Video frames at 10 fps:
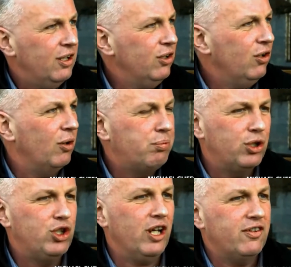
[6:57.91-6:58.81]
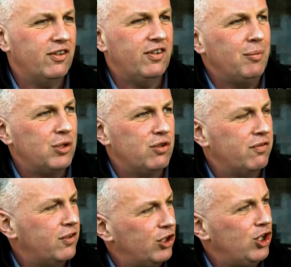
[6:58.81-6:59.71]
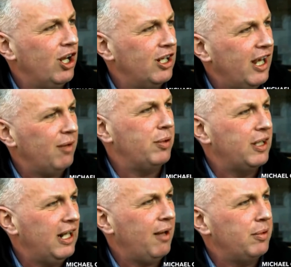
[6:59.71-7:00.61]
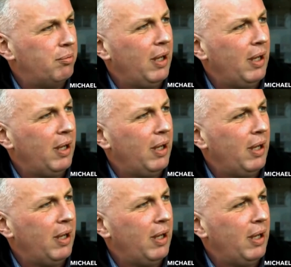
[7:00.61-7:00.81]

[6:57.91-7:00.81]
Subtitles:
You know, it projects this image of the jolly, happy, clappy